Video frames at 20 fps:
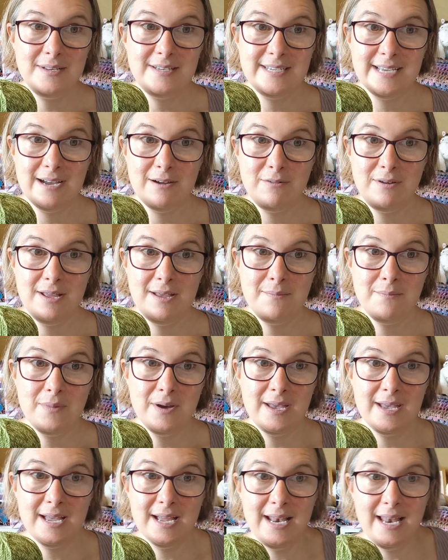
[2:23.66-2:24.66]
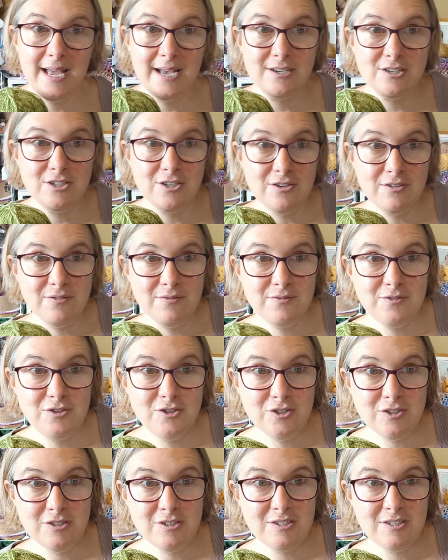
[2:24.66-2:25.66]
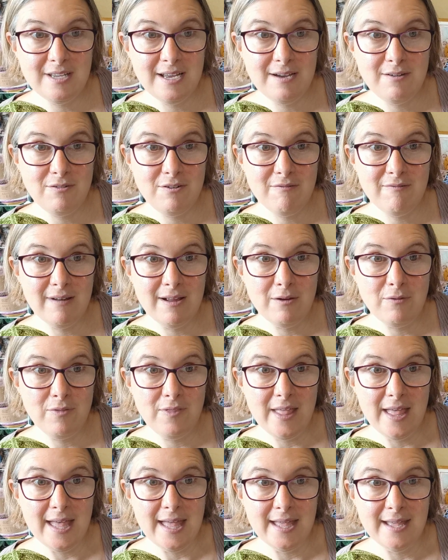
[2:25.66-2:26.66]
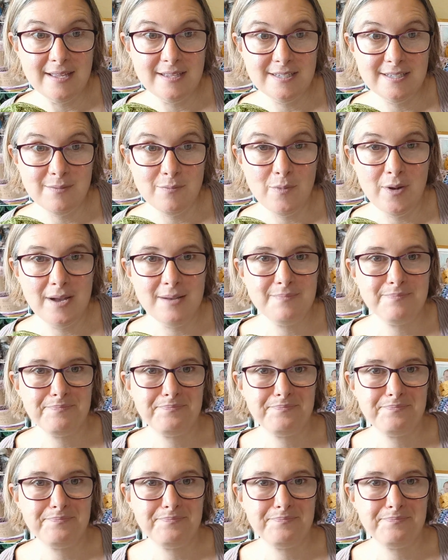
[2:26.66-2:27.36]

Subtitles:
down in my collection, just down around there somewhere.